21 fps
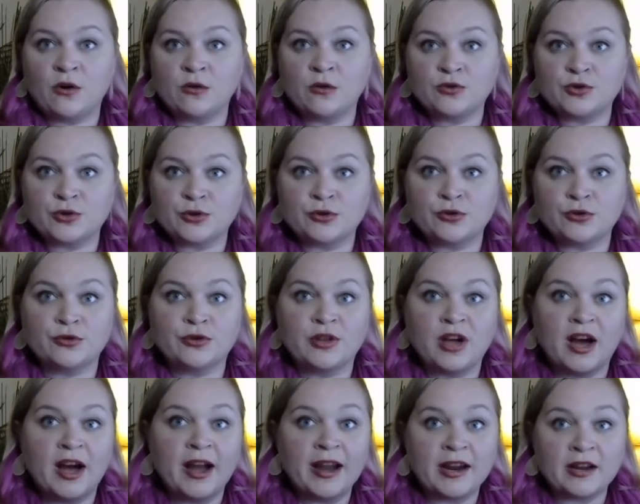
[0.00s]

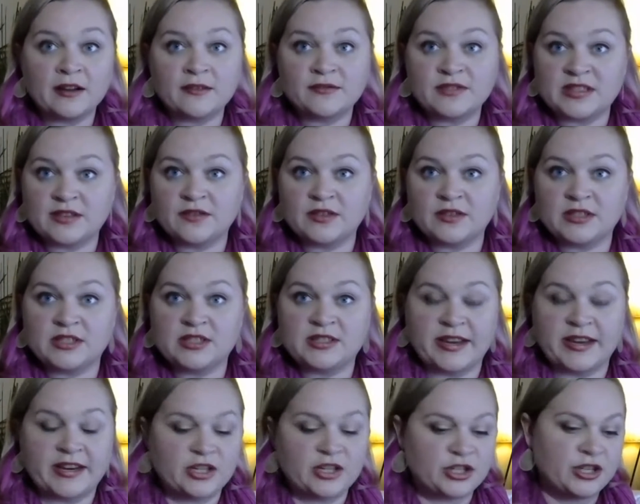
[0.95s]
culture, the height of
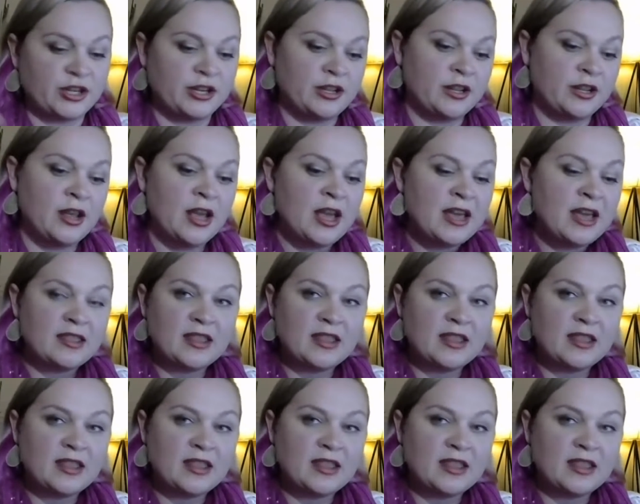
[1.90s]
civilization,